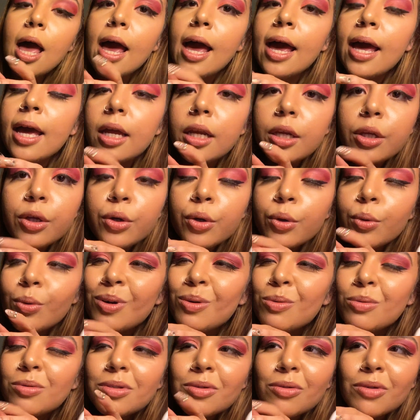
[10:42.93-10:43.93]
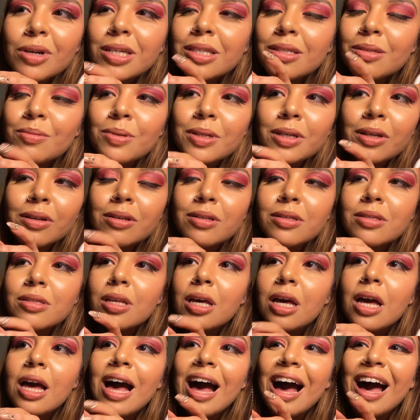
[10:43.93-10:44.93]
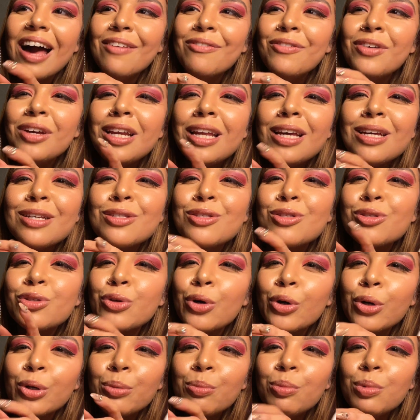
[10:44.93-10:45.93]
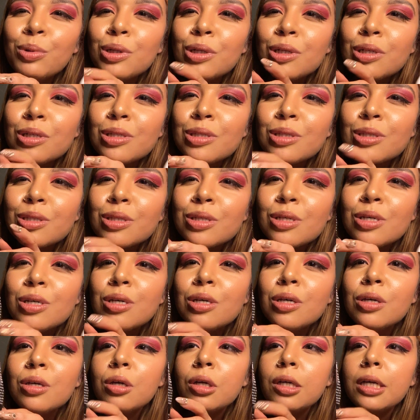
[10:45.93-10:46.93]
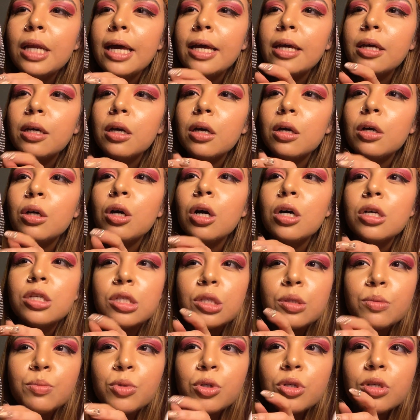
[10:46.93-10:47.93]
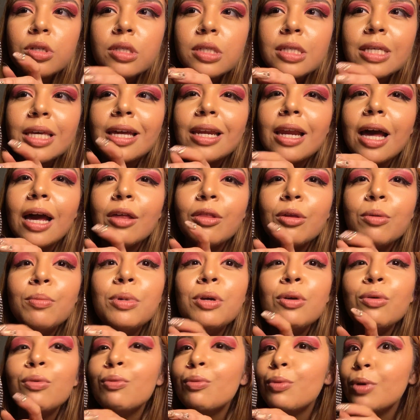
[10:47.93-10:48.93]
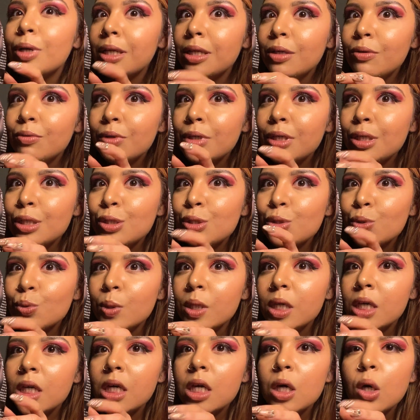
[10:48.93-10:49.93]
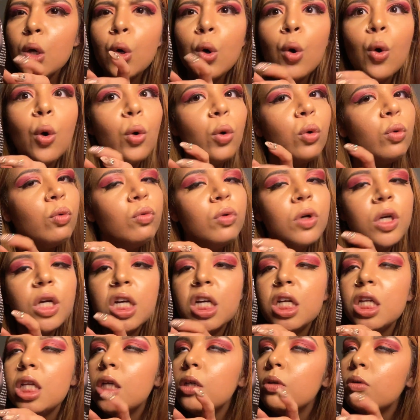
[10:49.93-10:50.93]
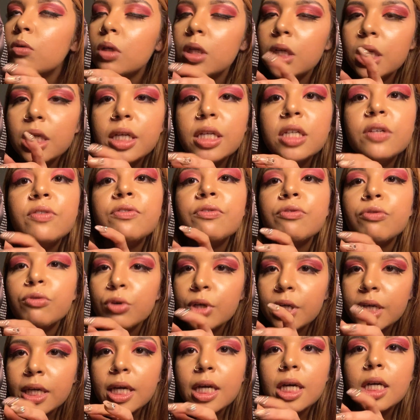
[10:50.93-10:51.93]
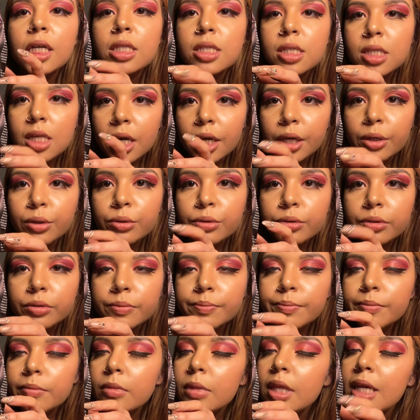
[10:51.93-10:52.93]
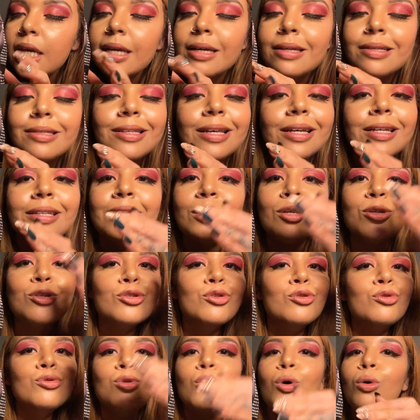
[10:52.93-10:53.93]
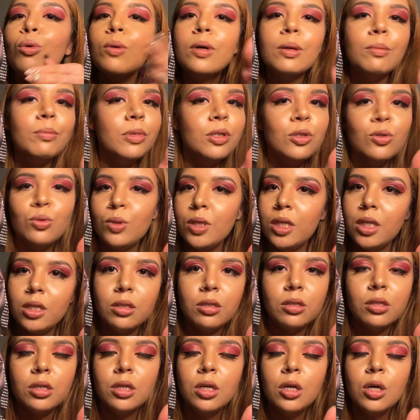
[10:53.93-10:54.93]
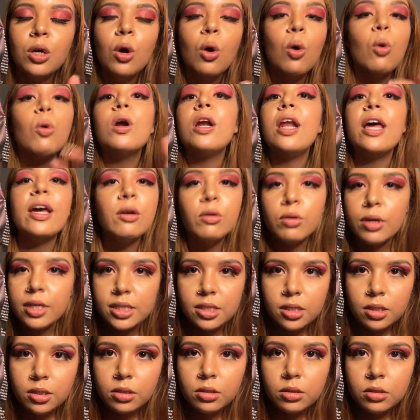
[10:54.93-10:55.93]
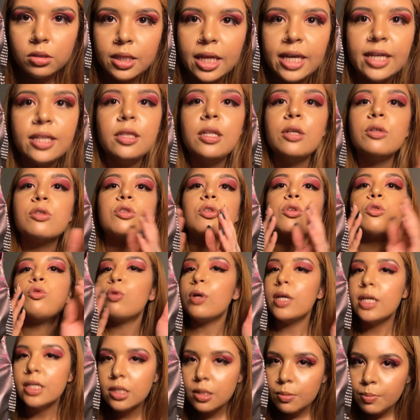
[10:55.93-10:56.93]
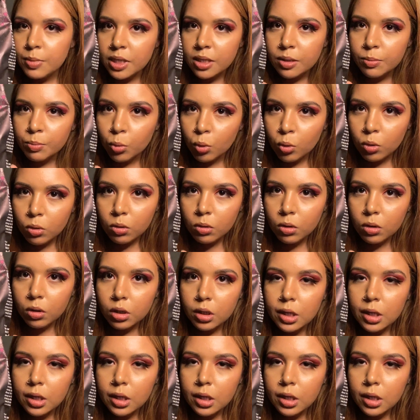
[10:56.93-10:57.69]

And you know, it was crazy because I feel like Starbucks, like customers can either be really, really sweet or really, really freaking entitled. It's like there's no in between or like crazy. Like there's crazy people.